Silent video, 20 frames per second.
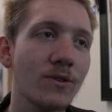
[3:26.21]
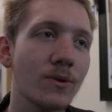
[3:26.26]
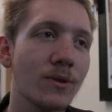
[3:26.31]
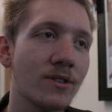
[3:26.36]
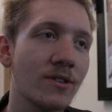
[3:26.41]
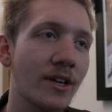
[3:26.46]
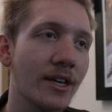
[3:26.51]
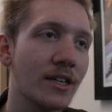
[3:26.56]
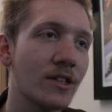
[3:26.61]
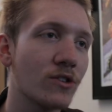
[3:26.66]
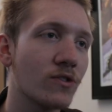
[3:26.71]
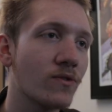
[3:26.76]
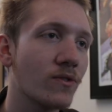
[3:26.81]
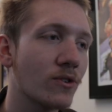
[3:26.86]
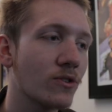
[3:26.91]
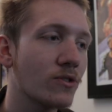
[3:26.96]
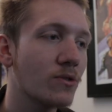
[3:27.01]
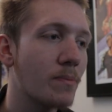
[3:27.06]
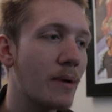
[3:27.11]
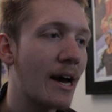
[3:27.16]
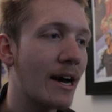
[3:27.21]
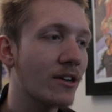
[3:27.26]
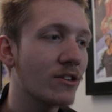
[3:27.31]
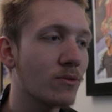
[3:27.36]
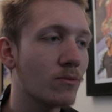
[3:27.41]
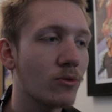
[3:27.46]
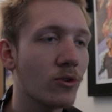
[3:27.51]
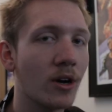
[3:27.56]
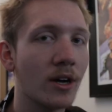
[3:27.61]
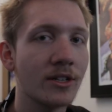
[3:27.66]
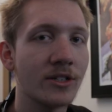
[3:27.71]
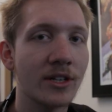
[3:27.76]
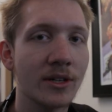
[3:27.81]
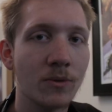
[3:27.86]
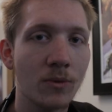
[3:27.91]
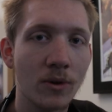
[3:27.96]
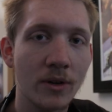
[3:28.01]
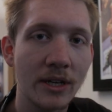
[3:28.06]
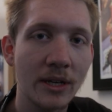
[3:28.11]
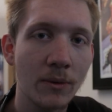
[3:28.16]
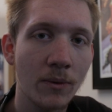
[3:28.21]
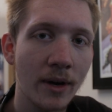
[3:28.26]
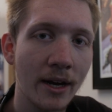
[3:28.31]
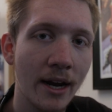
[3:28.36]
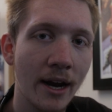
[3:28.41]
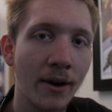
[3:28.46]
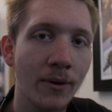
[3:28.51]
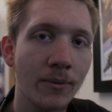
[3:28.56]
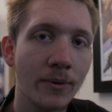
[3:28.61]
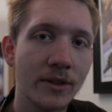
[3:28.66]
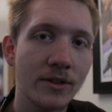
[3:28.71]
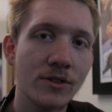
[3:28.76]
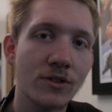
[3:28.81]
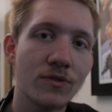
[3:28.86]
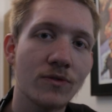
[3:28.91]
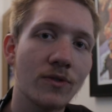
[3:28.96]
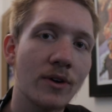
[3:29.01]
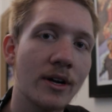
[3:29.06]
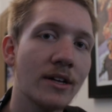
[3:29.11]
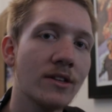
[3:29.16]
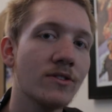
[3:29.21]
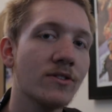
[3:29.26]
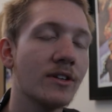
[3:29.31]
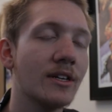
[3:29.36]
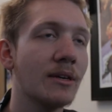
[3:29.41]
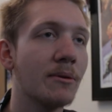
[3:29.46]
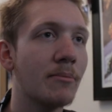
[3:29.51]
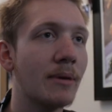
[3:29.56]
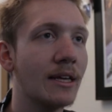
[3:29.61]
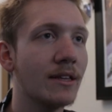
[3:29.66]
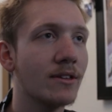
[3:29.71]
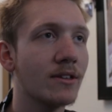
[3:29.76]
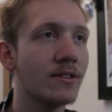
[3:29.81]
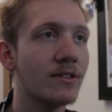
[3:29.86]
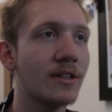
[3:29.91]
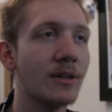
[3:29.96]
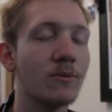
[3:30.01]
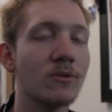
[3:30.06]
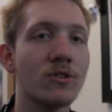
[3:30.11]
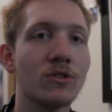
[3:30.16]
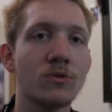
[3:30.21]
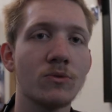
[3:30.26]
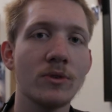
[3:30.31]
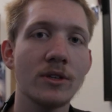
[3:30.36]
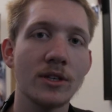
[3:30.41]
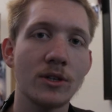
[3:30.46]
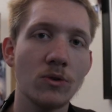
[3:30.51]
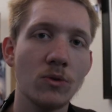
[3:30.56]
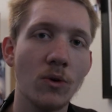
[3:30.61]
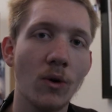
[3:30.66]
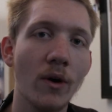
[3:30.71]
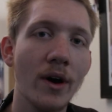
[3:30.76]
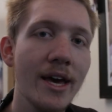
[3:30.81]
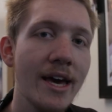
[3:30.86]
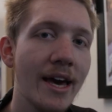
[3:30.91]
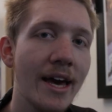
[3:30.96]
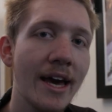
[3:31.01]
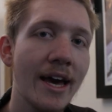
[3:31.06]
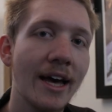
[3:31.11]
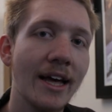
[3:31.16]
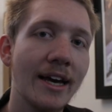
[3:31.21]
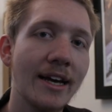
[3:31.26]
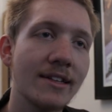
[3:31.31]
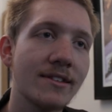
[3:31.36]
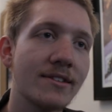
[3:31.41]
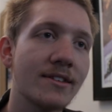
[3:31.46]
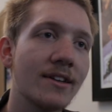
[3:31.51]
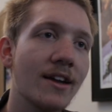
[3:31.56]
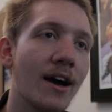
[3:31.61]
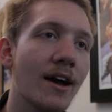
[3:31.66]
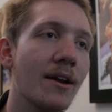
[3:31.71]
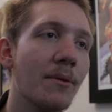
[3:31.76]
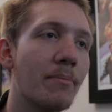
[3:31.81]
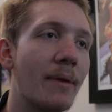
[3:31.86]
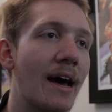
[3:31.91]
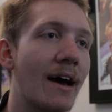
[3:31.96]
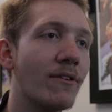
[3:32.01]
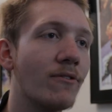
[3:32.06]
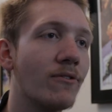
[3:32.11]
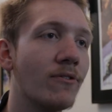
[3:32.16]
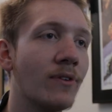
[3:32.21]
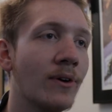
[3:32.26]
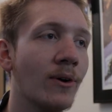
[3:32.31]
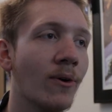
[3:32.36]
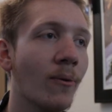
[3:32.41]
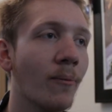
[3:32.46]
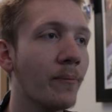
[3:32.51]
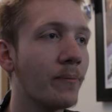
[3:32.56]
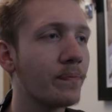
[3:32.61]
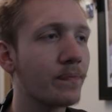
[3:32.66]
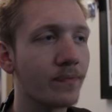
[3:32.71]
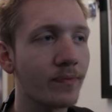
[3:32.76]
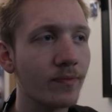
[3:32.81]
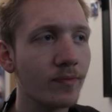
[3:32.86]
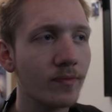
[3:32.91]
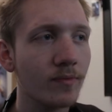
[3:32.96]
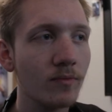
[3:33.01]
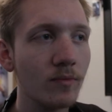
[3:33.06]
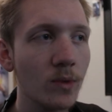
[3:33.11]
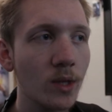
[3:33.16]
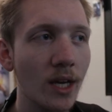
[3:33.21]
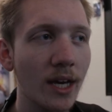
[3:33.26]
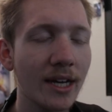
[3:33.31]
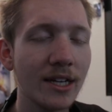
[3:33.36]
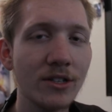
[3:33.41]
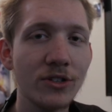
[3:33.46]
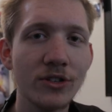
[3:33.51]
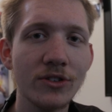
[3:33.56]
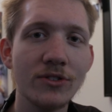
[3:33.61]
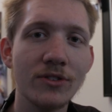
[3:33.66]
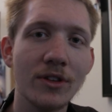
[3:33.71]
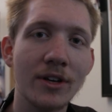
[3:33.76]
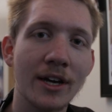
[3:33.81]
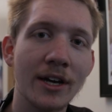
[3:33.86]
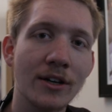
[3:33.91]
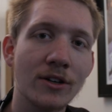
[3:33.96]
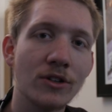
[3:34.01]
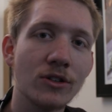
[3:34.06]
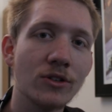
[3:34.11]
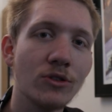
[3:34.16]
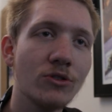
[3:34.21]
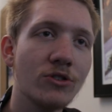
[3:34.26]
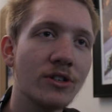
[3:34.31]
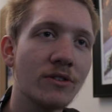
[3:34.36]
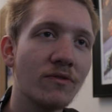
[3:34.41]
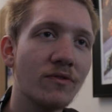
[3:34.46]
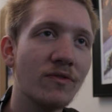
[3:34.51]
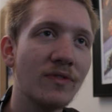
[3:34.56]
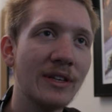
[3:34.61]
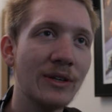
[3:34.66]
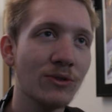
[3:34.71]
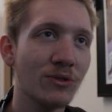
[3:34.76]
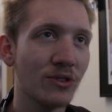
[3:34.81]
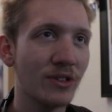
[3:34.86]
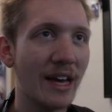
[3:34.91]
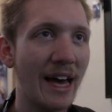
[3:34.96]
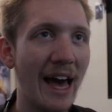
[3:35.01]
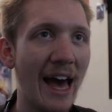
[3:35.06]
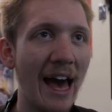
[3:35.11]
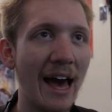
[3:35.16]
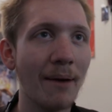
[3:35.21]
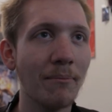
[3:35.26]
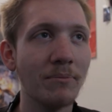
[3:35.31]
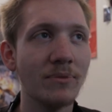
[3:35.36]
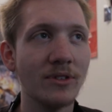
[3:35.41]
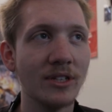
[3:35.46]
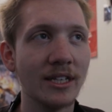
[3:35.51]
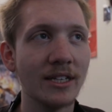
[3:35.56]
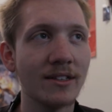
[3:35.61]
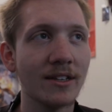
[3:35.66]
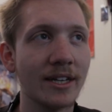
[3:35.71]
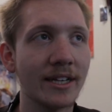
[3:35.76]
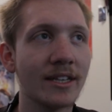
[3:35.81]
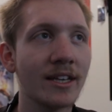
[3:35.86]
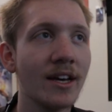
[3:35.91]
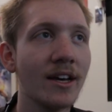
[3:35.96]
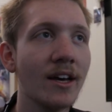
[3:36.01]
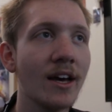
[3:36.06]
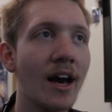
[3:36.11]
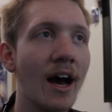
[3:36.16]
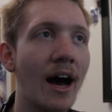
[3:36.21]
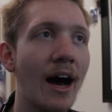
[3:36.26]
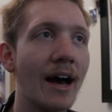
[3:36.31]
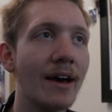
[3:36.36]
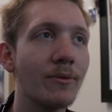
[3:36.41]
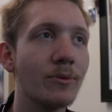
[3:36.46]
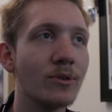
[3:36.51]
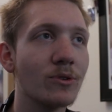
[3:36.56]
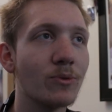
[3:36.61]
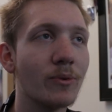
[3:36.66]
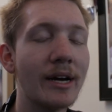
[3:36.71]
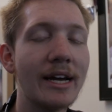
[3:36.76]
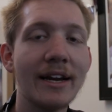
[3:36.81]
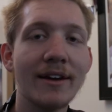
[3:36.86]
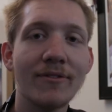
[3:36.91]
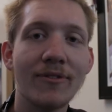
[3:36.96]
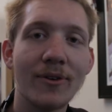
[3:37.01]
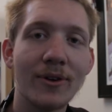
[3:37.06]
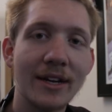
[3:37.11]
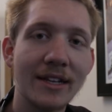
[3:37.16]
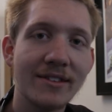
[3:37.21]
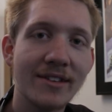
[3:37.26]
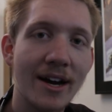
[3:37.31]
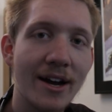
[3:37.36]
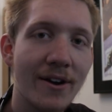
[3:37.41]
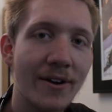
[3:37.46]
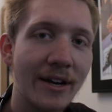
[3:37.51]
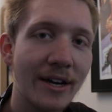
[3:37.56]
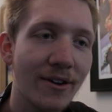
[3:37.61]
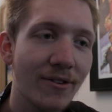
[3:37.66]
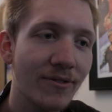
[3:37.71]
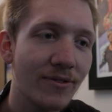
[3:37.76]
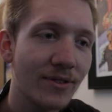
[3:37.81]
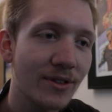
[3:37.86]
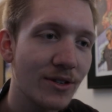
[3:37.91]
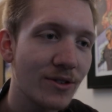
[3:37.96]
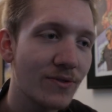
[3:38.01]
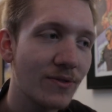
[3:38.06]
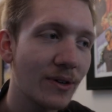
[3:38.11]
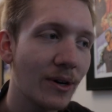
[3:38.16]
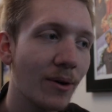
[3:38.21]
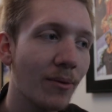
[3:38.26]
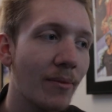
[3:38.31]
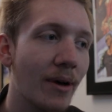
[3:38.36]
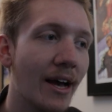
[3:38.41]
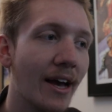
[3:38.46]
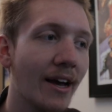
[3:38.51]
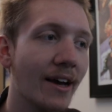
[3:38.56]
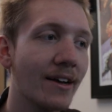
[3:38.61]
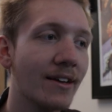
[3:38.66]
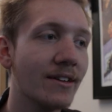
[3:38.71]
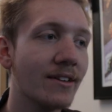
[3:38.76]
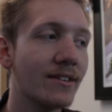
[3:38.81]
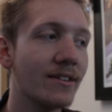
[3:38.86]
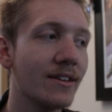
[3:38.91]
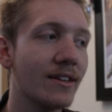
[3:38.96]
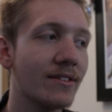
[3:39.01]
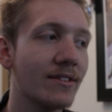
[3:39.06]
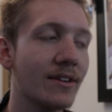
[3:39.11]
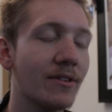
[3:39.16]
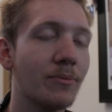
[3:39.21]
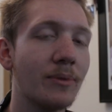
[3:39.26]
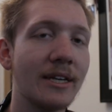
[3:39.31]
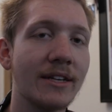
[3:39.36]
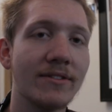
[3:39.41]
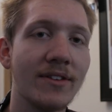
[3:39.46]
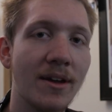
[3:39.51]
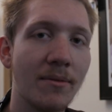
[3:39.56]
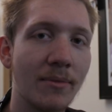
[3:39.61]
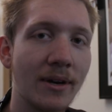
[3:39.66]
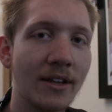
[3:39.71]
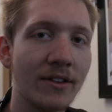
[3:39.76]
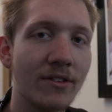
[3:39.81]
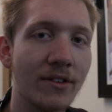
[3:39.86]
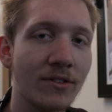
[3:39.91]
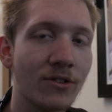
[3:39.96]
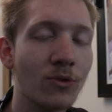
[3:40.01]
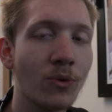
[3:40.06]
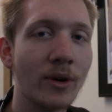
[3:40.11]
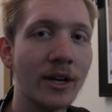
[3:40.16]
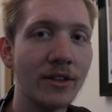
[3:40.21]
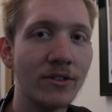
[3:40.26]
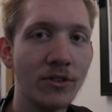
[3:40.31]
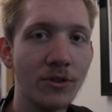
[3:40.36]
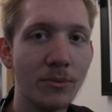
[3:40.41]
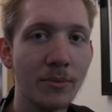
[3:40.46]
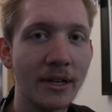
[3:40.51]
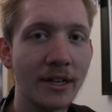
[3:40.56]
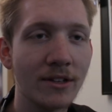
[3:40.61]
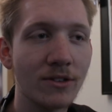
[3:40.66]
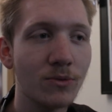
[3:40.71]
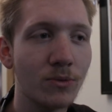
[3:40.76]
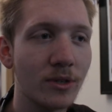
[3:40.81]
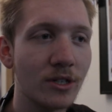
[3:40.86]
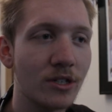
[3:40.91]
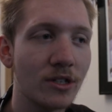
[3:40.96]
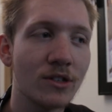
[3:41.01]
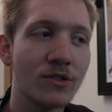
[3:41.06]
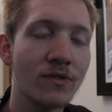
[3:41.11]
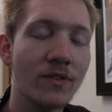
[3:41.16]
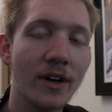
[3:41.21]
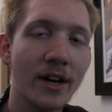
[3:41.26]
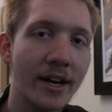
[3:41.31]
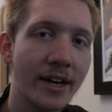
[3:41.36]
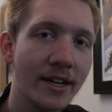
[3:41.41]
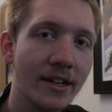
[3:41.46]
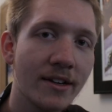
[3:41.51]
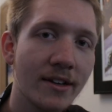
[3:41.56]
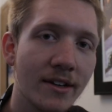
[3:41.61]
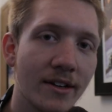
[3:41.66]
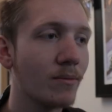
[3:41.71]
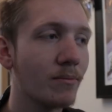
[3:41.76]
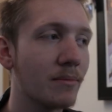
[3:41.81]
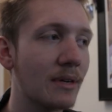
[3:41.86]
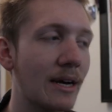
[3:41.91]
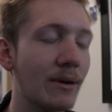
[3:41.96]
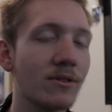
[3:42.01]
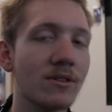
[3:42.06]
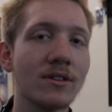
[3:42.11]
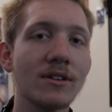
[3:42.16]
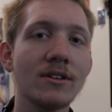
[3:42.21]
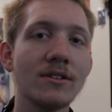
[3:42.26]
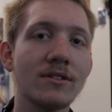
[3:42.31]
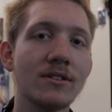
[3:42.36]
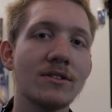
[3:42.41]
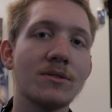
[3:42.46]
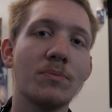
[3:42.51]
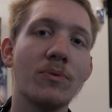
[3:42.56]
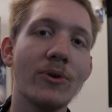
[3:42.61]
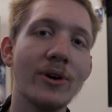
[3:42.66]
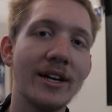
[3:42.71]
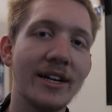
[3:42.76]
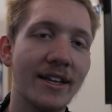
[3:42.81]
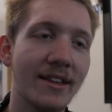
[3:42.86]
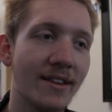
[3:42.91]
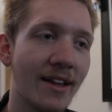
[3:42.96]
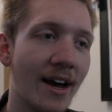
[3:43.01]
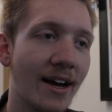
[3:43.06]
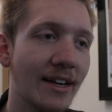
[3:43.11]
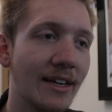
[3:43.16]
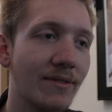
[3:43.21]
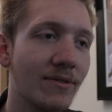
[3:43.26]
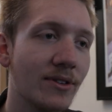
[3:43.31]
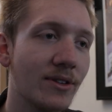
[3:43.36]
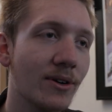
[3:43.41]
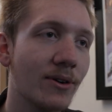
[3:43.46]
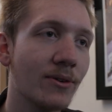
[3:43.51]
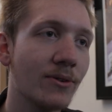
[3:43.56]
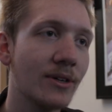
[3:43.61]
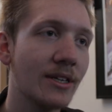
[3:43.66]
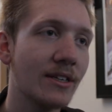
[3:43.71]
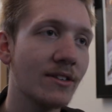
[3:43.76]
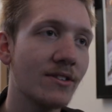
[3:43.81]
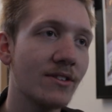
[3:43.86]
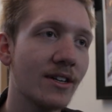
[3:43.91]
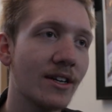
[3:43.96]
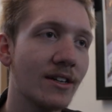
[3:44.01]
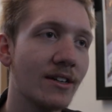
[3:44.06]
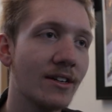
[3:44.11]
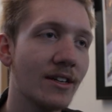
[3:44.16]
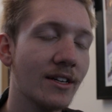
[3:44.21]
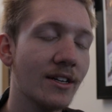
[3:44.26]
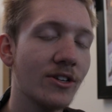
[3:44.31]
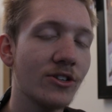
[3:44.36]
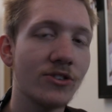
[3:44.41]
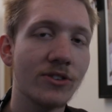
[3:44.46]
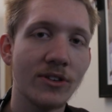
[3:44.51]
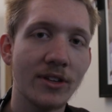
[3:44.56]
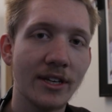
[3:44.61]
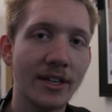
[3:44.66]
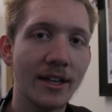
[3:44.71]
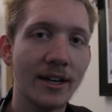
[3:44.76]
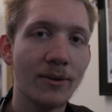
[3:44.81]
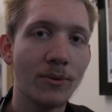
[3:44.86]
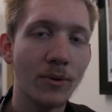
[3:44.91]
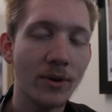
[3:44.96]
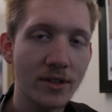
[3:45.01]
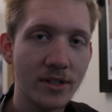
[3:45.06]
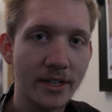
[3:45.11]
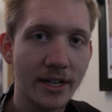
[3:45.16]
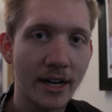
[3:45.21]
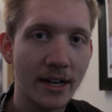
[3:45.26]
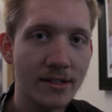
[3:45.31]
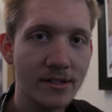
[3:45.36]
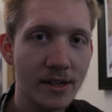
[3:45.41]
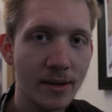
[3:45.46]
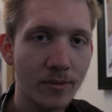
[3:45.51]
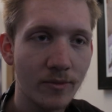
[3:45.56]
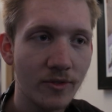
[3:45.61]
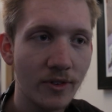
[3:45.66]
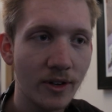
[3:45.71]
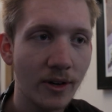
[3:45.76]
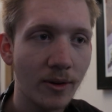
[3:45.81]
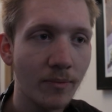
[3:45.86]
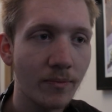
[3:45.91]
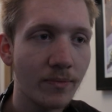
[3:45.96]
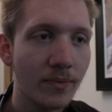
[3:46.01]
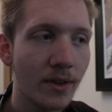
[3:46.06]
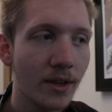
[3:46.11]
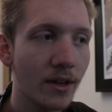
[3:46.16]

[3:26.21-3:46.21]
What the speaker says: was like his first passion project where he went out with his friends and he made this thing, which is really cool. It's not a bad film. It's just the conclusion feels empty. Like, I was waiting for an entire year for this film, and instead of being 10 minutes, it's 22 minutes, which is fine. But I was a little disappointed in that, even though he said initially that it was a concept film.